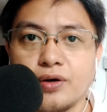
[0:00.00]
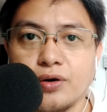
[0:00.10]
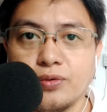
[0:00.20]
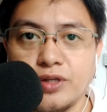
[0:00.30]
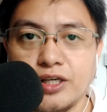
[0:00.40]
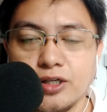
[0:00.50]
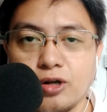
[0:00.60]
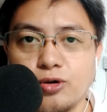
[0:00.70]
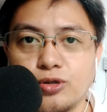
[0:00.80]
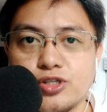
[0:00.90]
only
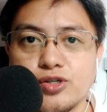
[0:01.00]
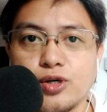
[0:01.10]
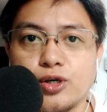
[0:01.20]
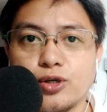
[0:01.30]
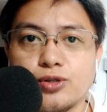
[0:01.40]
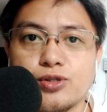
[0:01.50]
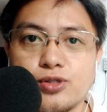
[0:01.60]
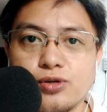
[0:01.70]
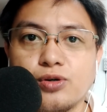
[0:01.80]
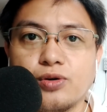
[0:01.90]
includes
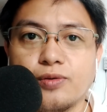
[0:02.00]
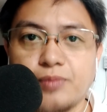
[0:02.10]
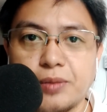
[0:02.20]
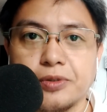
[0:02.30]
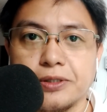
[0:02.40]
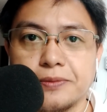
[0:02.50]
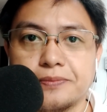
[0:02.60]
2 people,